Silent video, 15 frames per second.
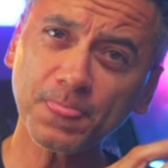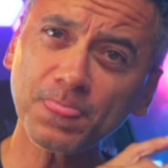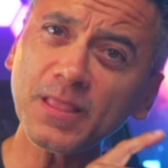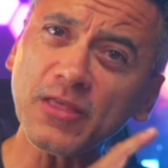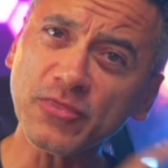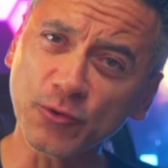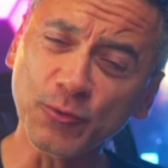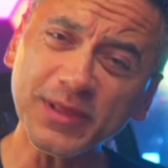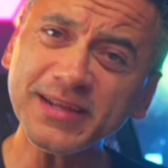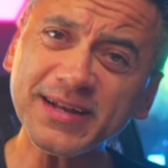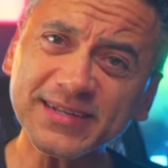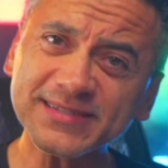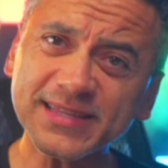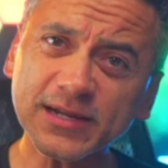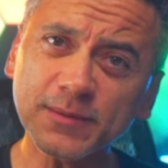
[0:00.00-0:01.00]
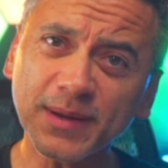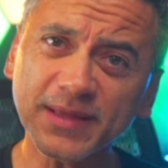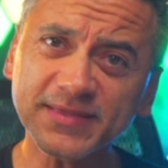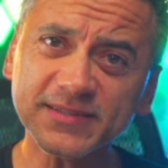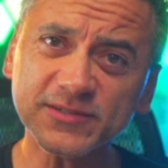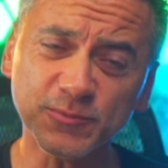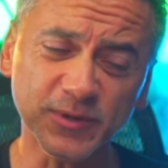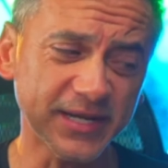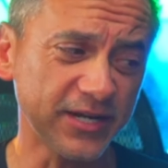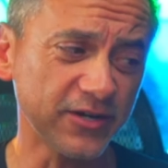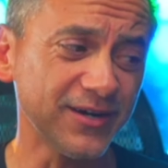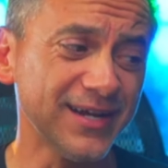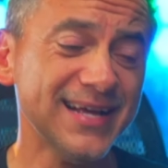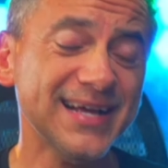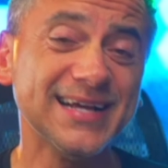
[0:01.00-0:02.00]
the really nice thing about this one here
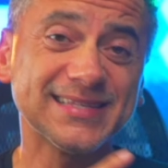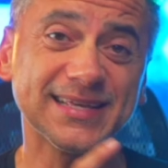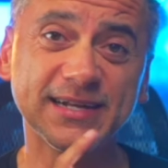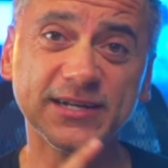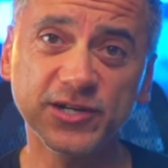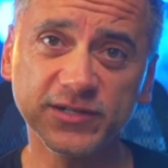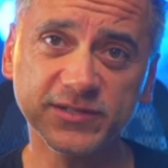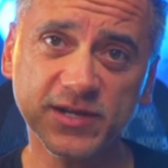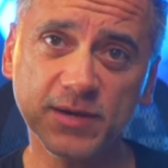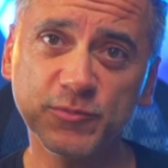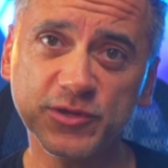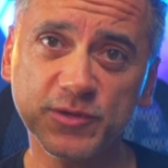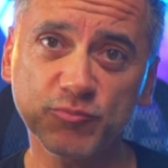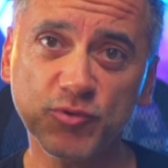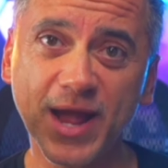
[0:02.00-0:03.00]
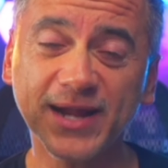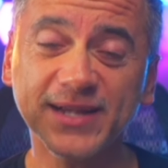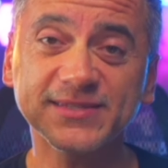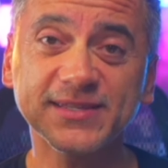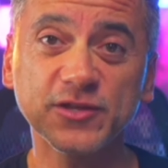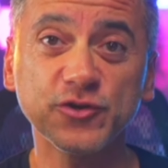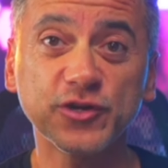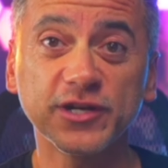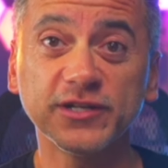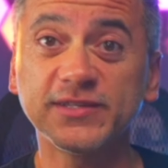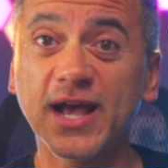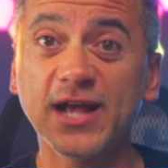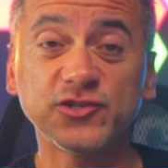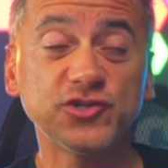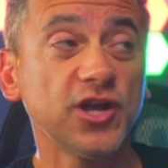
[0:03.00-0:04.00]
is that it does come with the brackets that you can
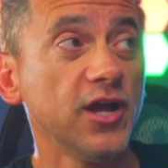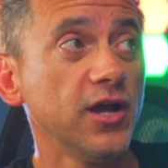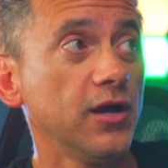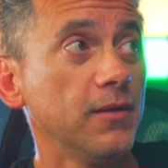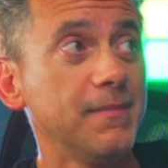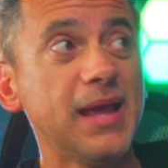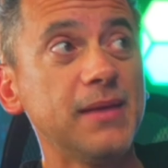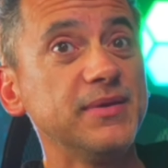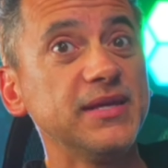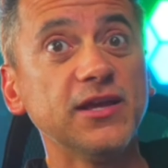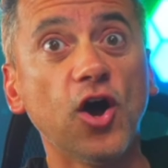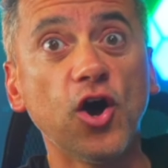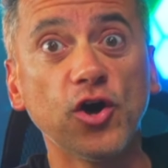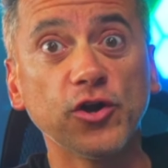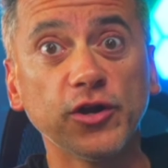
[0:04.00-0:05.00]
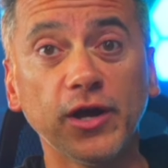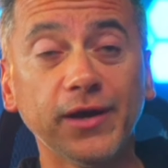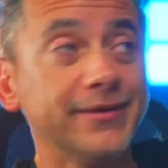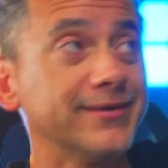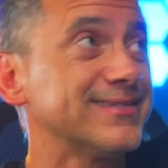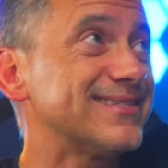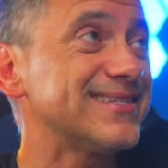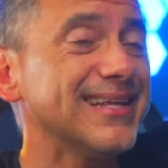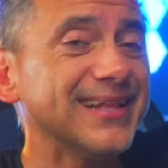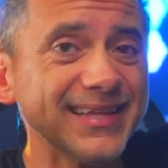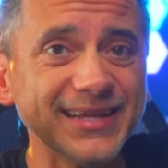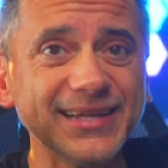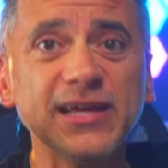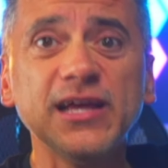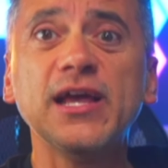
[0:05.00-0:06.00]
attach maybe on a
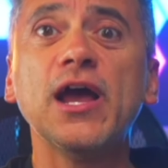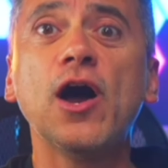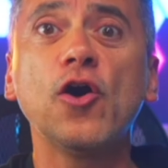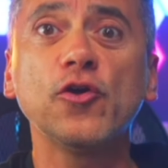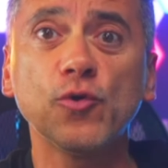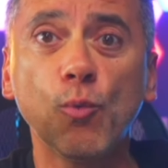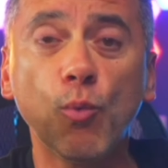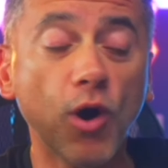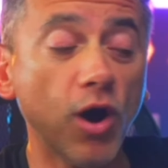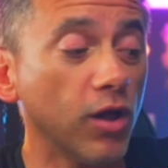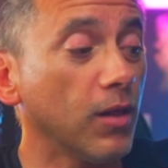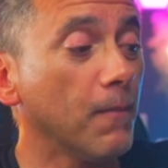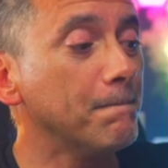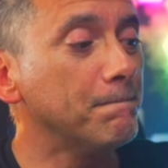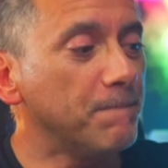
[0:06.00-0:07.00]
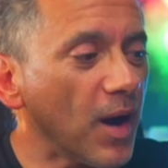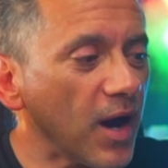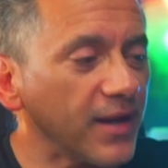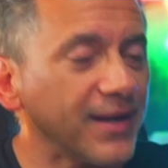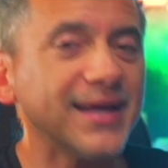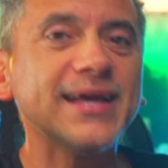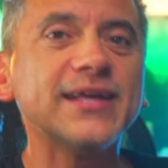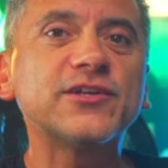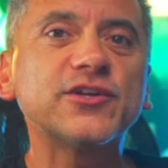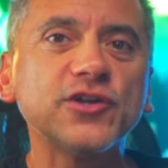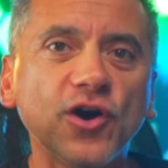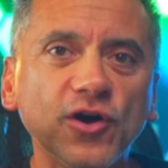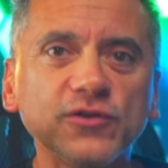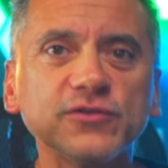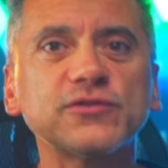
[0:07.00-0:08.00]
ceiling, on a wall, but it can
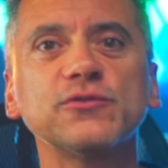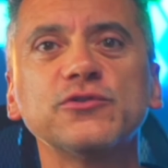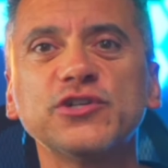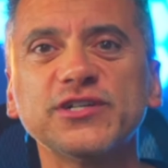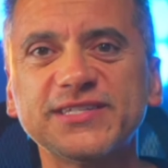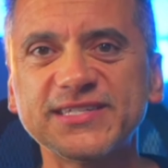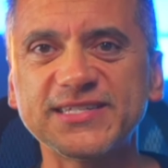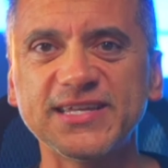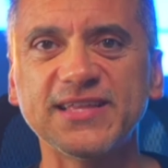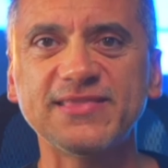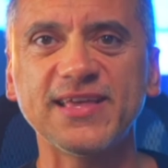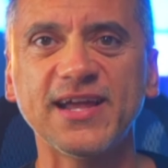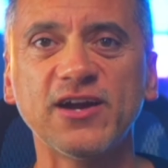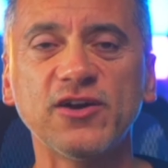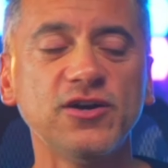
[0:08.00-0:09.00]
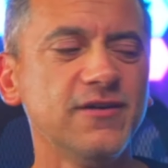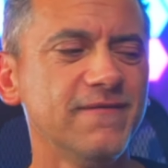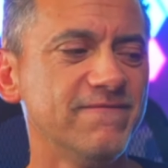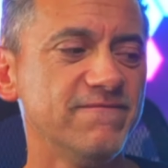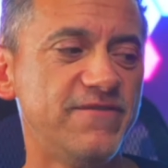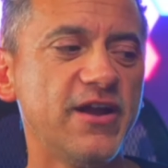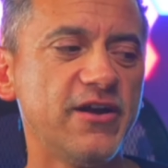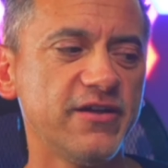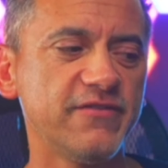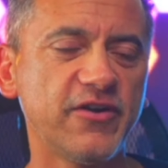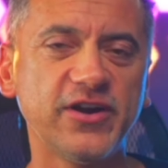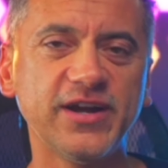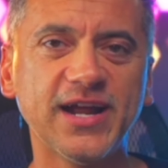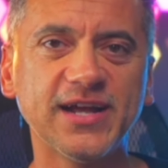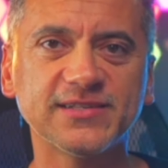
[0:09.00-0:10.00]
also just sit there very,
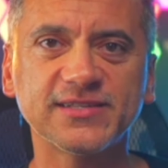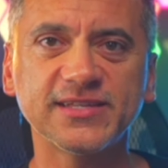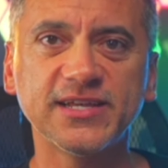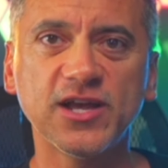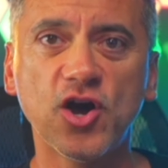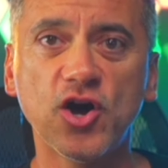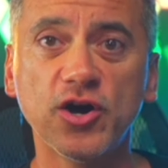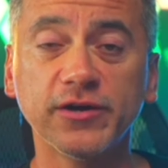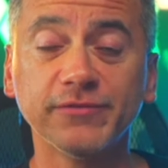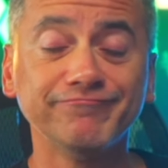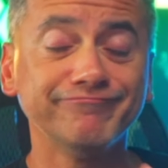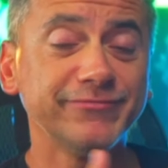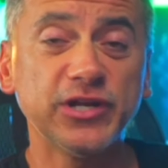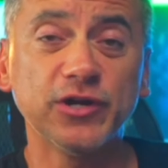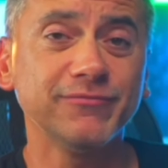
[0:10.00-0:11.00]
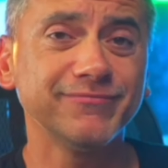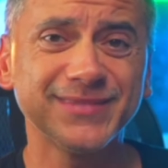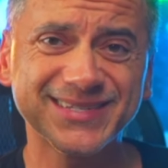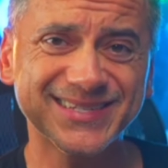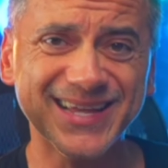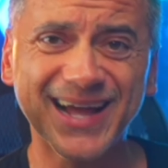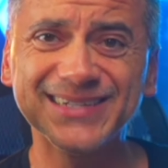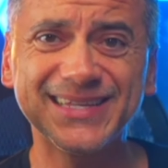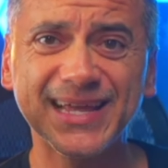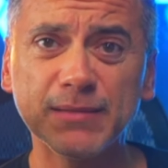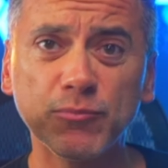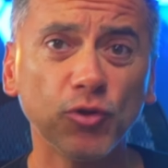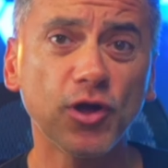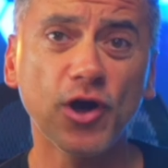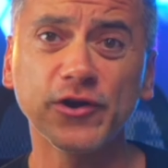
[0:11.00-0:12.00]
very nicely on, you know, a side
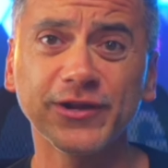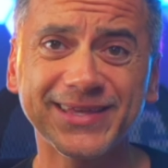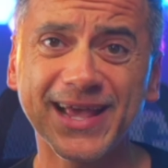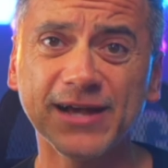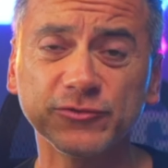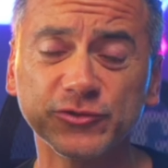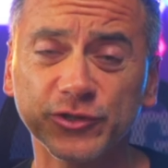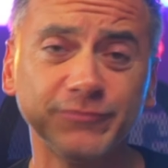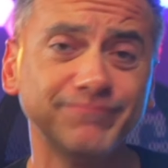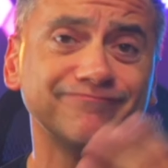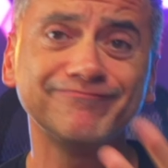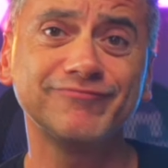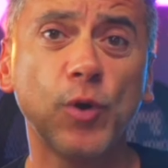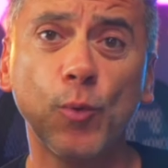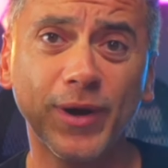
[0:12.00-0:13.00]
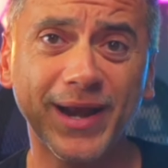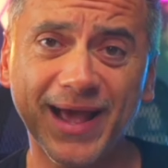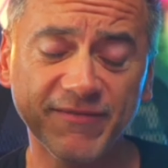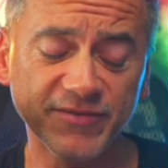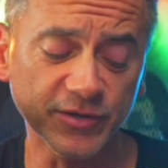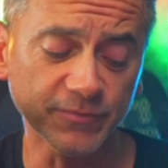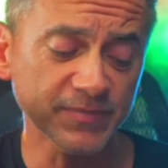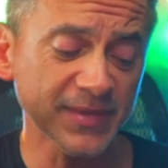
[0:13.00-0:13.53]
table, on a counter, what have you.